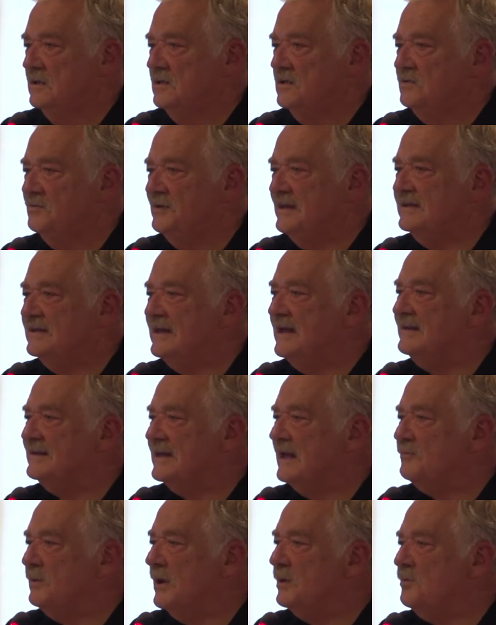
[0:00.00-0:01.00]
Do we think
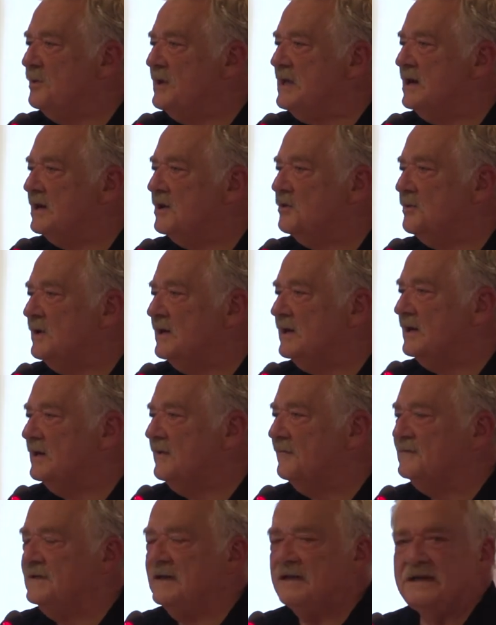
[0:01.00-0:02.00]
that when we are critical
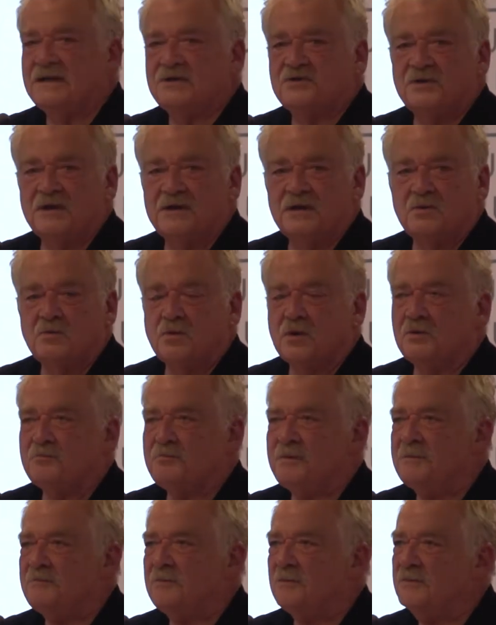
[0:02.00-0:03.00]
of the electronic
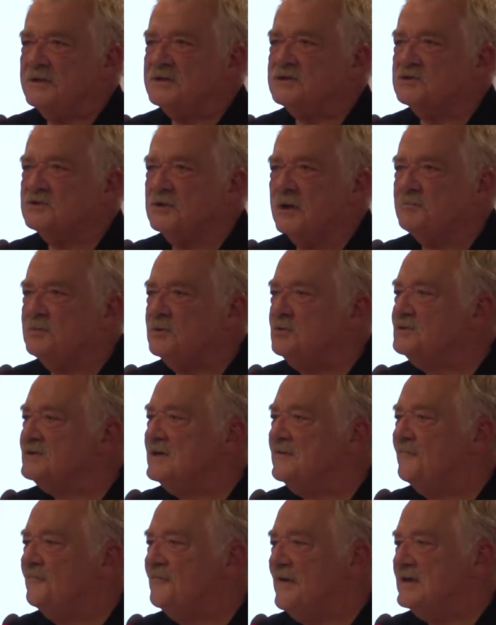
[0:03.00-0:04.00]
world, people will stop
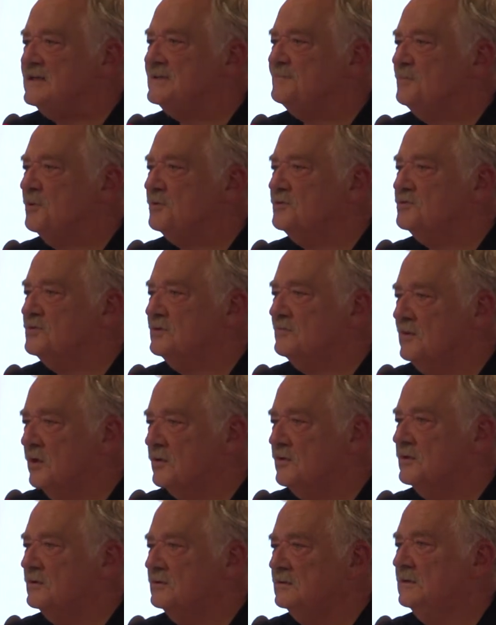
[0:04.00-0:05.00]
using Facebook
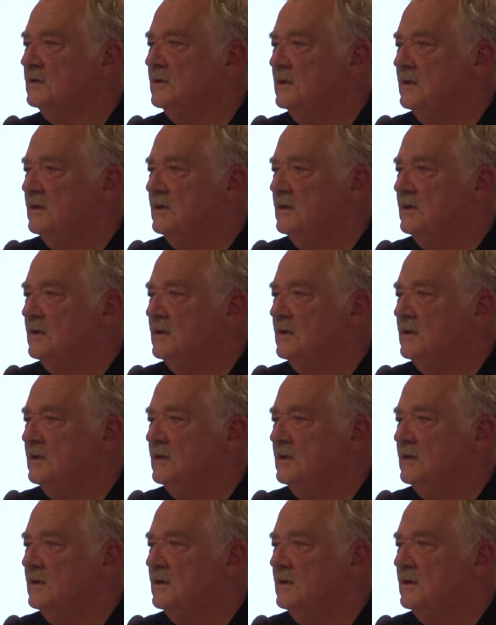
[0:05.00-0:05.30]
tomorrow?